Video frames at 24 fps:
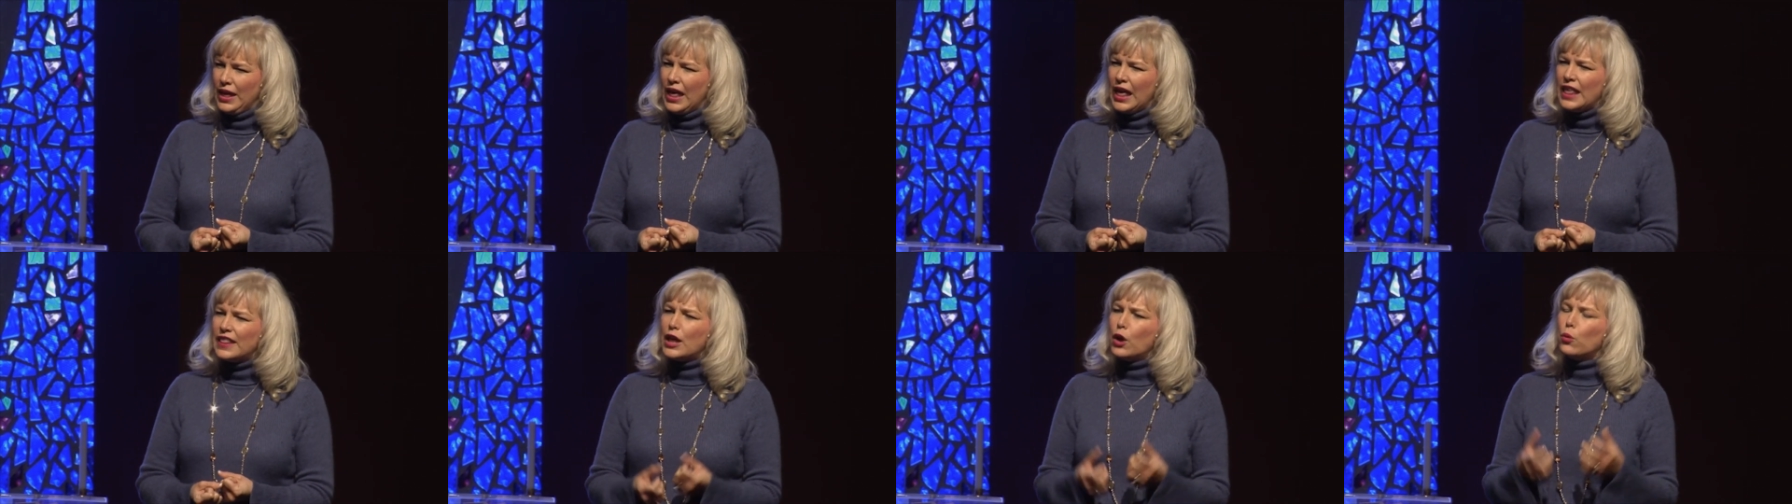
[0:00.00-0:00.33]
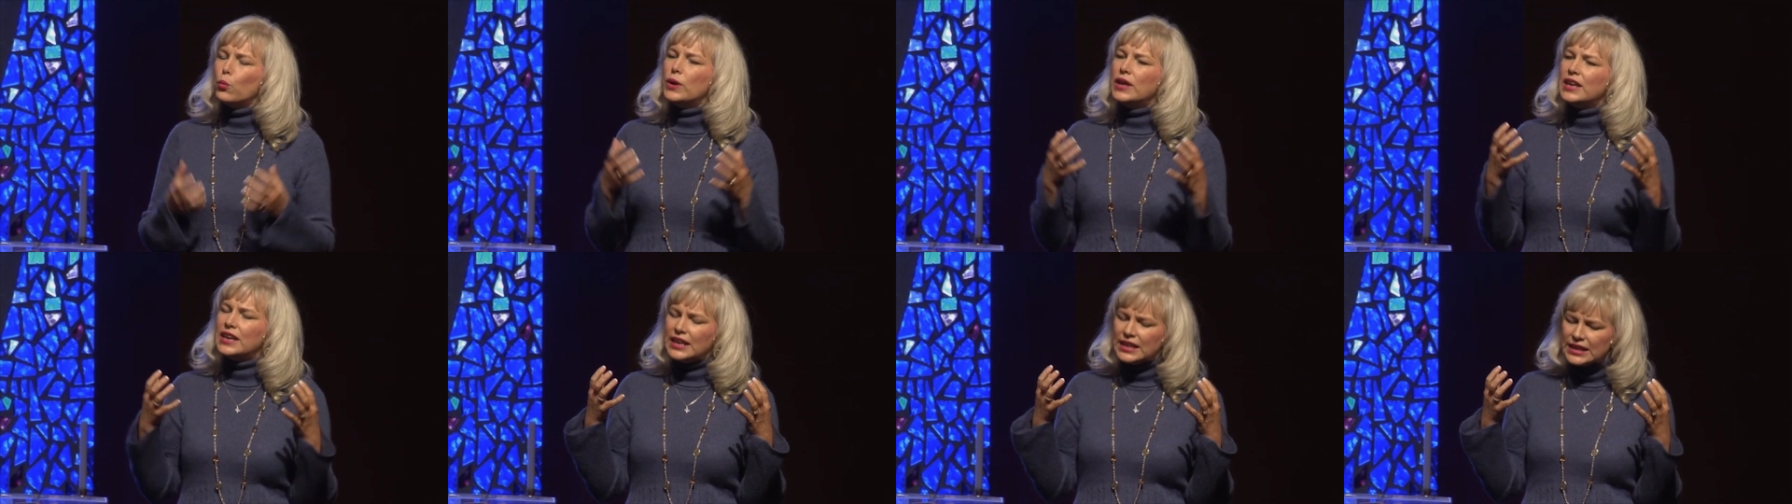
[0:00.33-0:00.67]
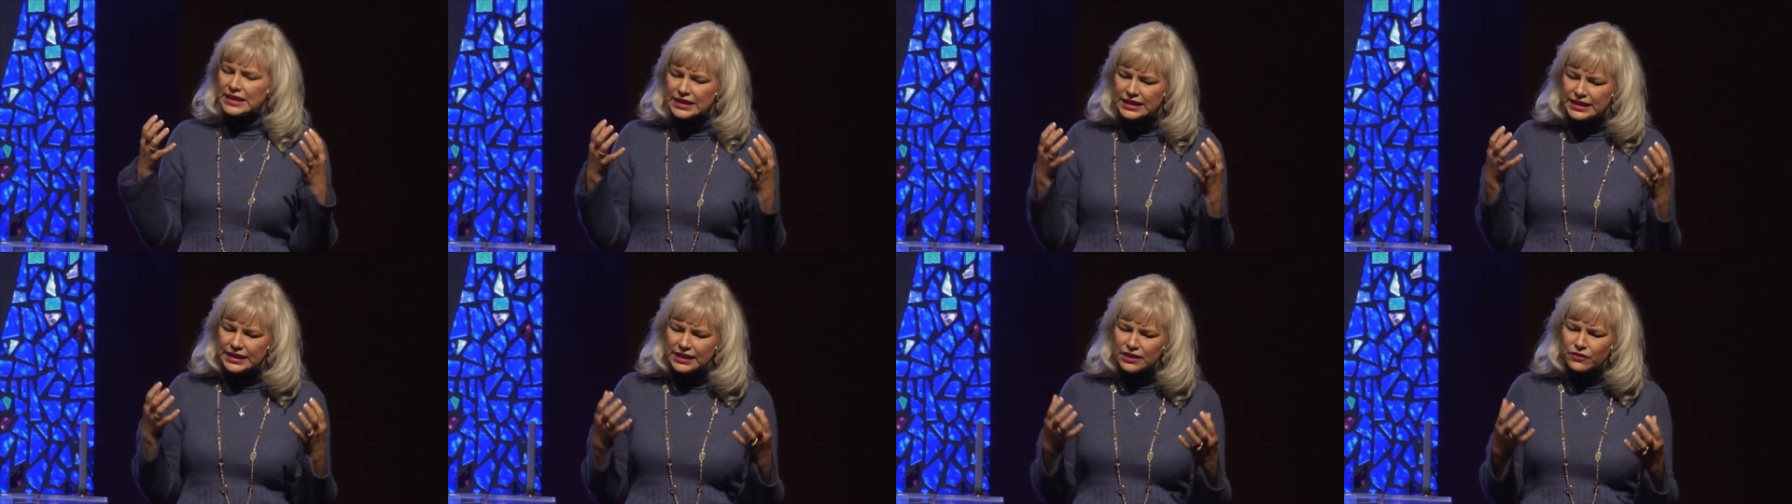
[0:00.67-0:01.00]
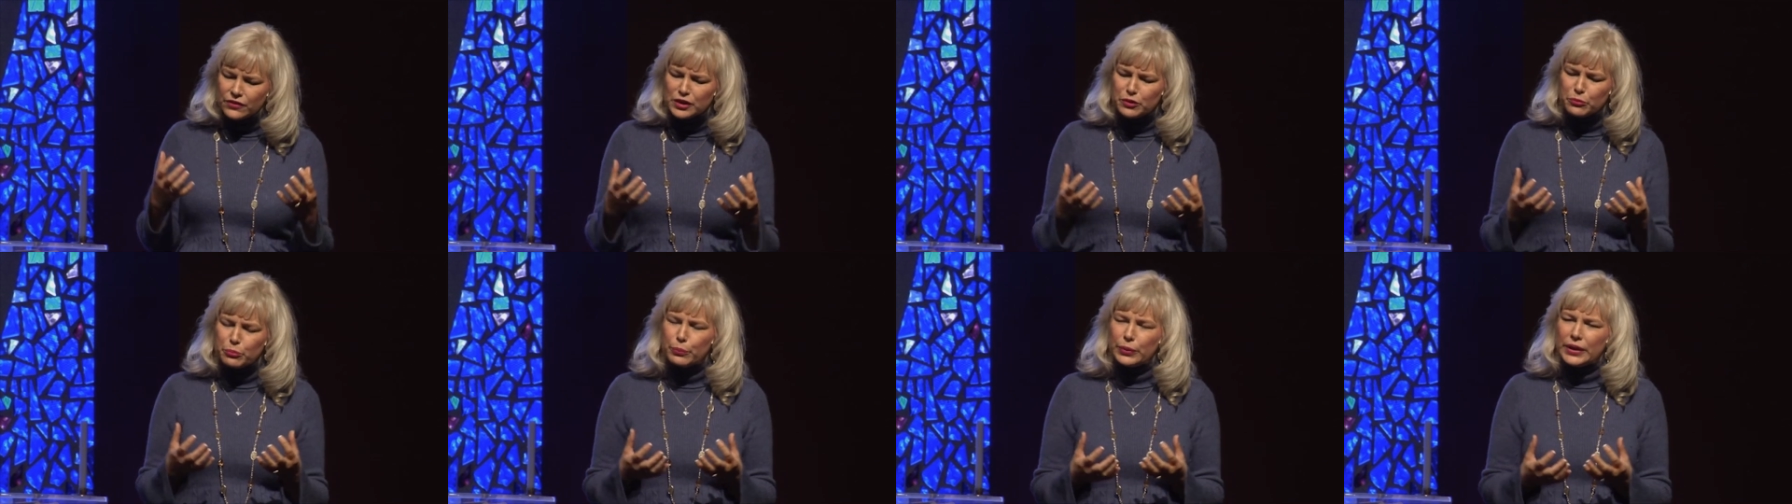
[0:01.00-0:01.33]
that we could live
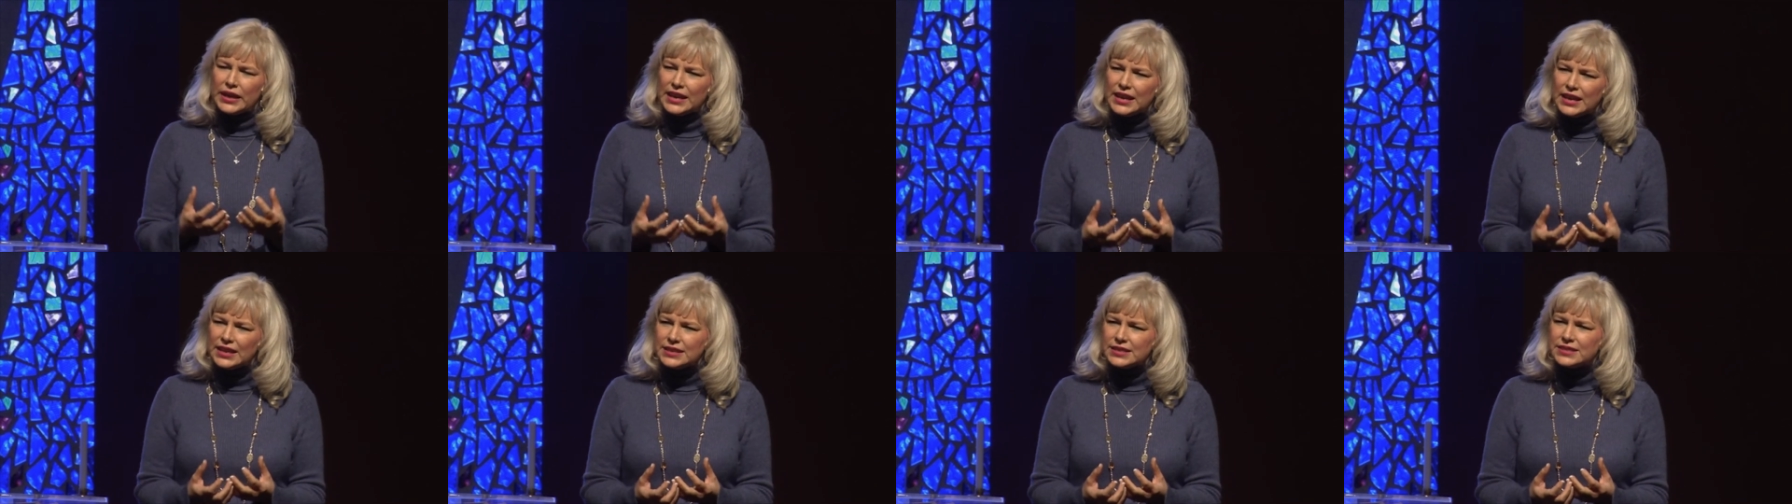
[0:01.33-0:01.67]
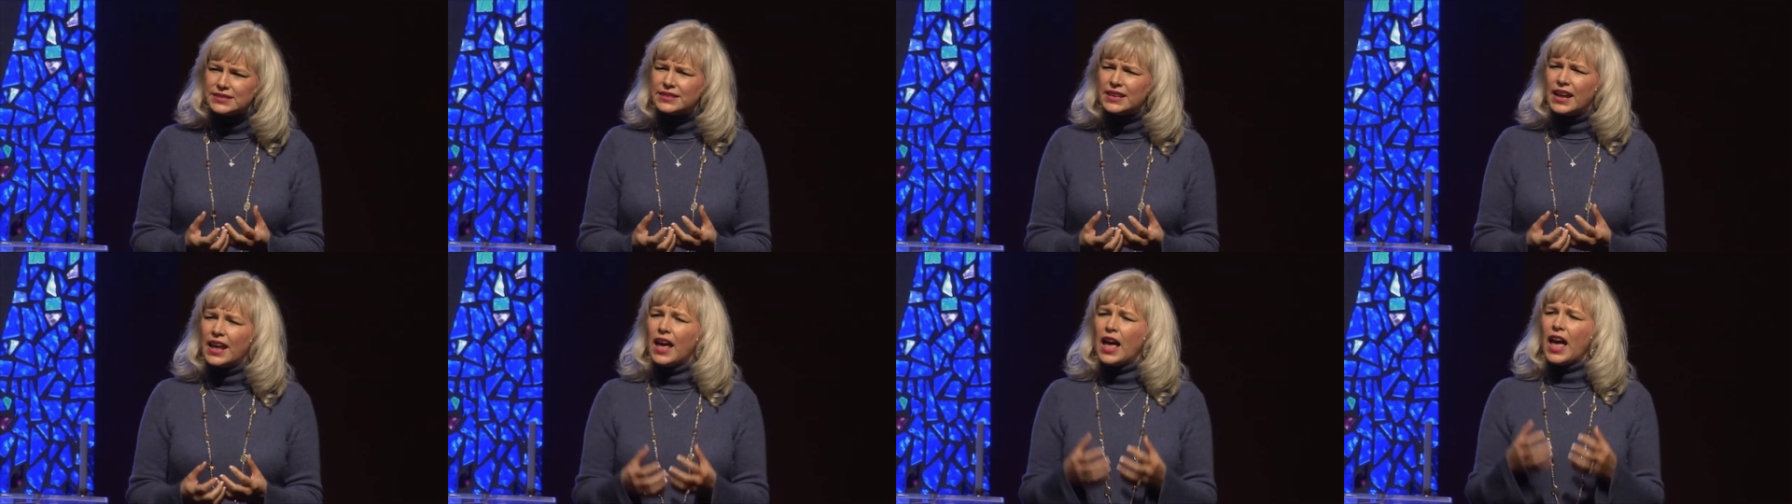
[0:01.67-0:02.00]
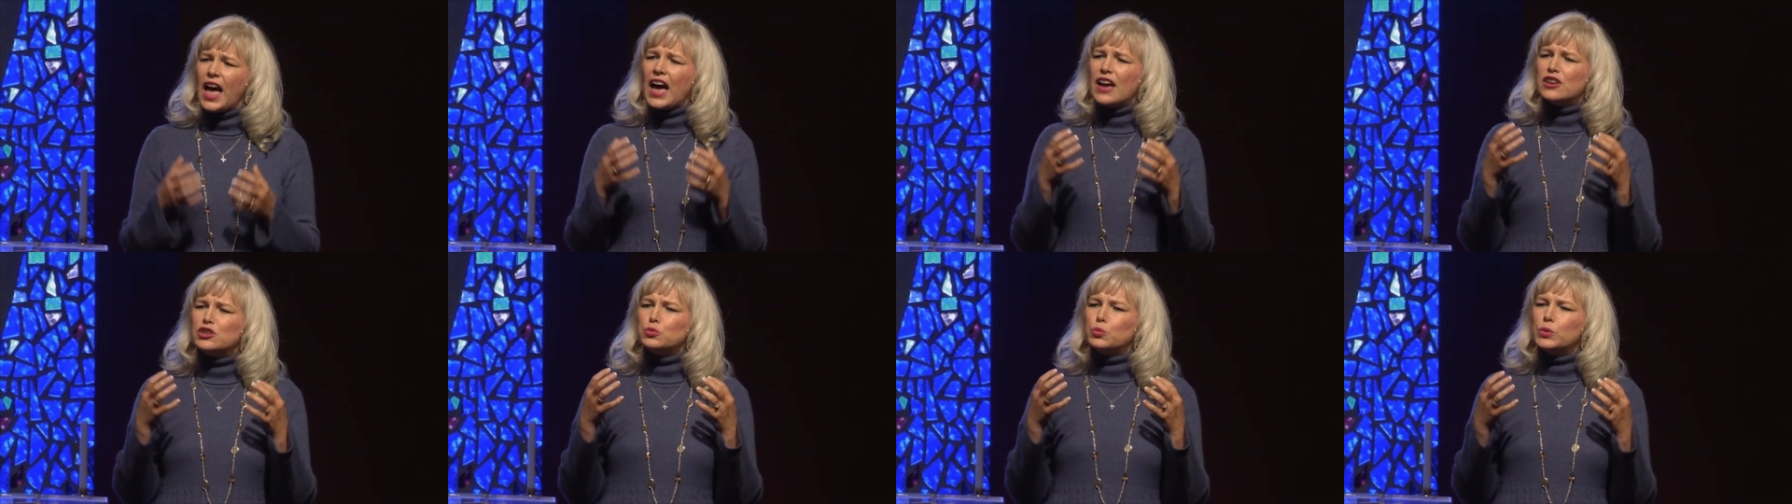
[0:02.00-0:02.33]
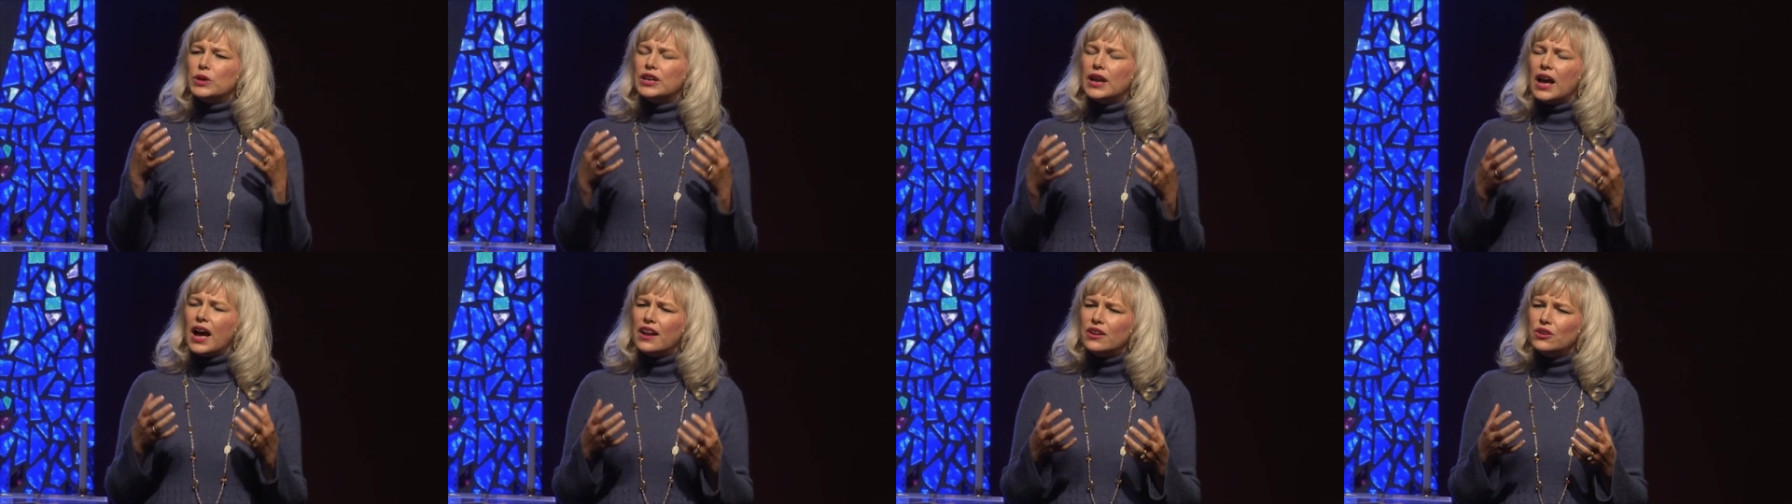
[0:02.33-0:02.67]
in peace as
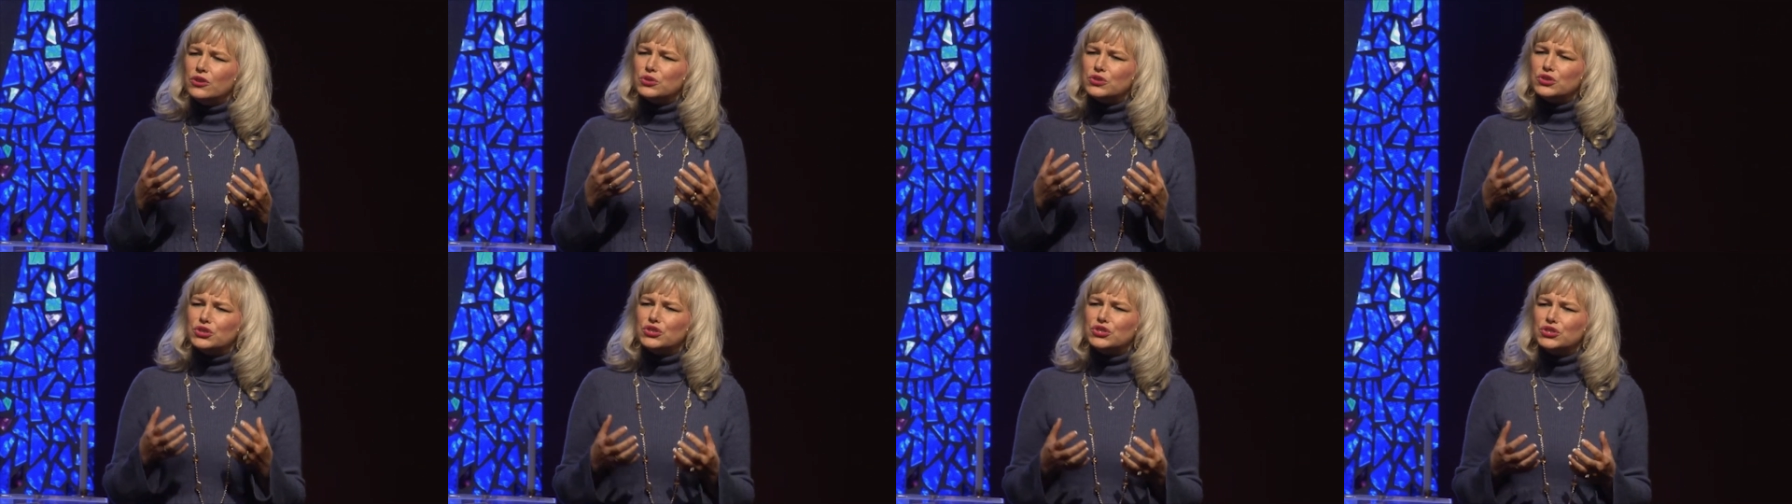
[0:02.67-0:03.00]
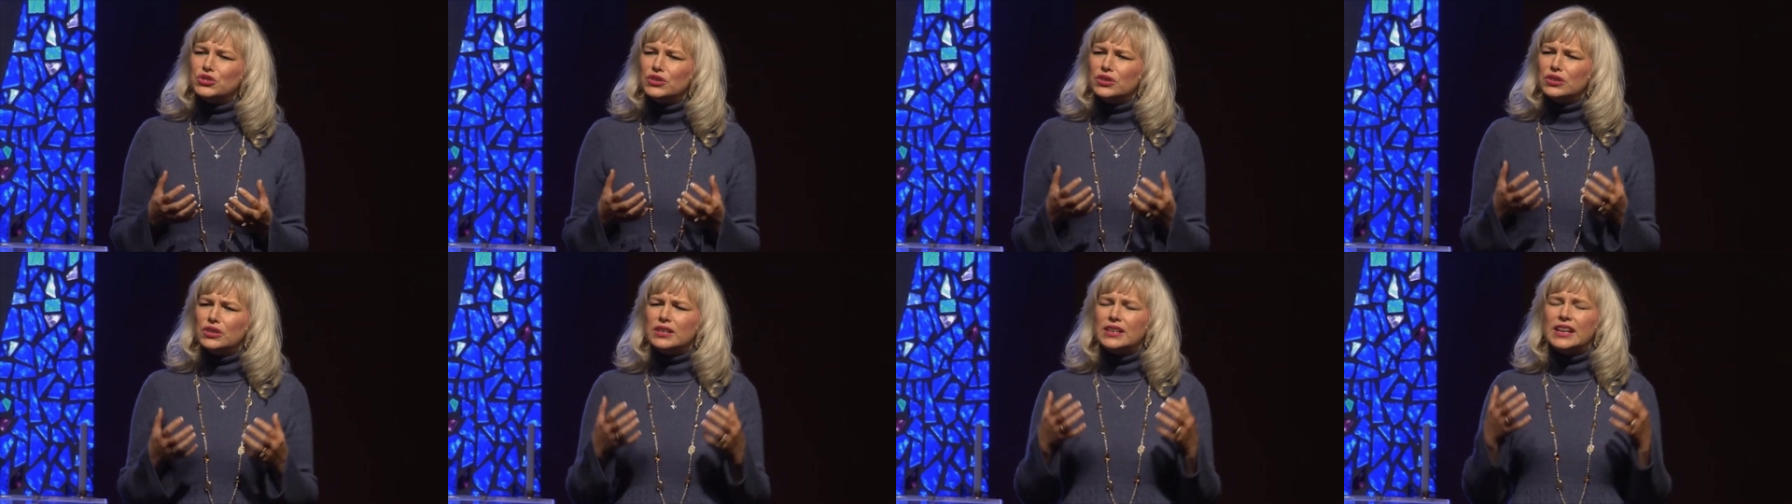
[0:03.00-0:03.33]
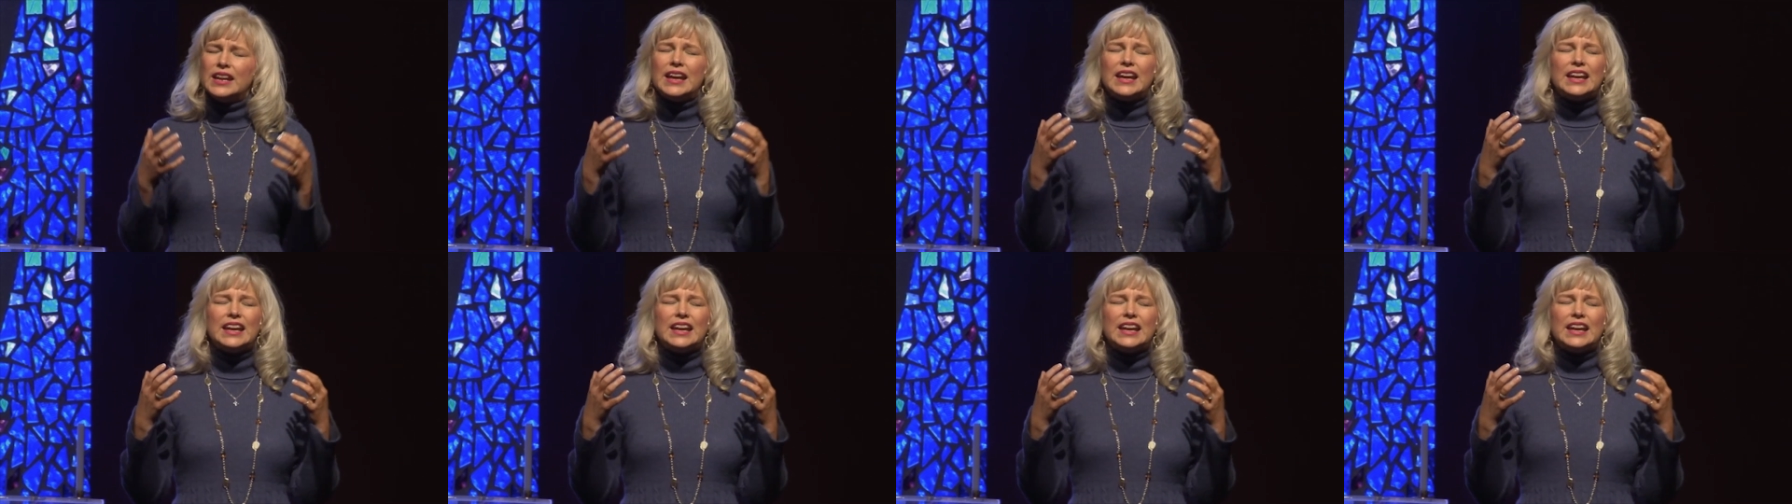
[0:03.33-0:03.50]
we understood